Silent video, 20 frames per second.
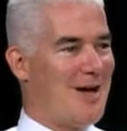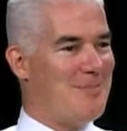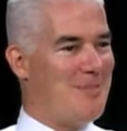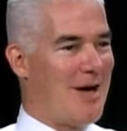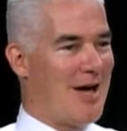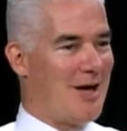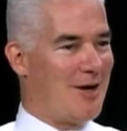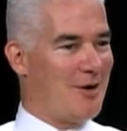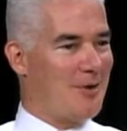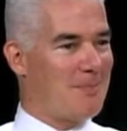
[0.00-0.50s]

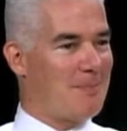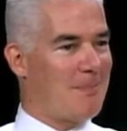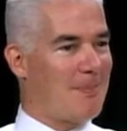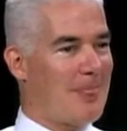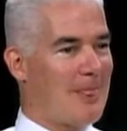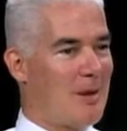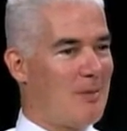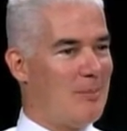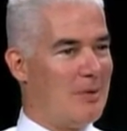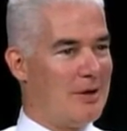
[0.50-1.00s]
matter.
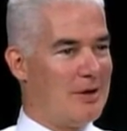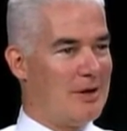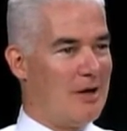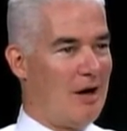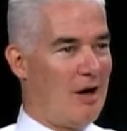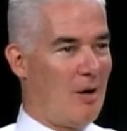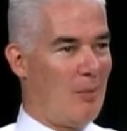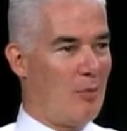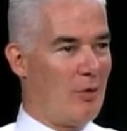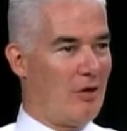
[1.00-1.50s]
But
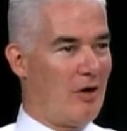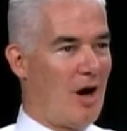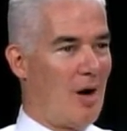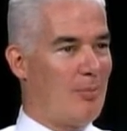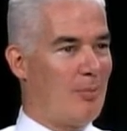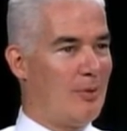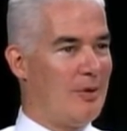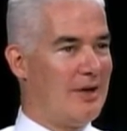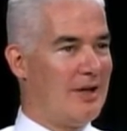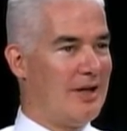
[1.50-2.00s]
um, we're
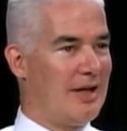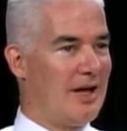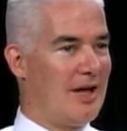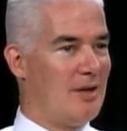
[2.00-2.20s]
operating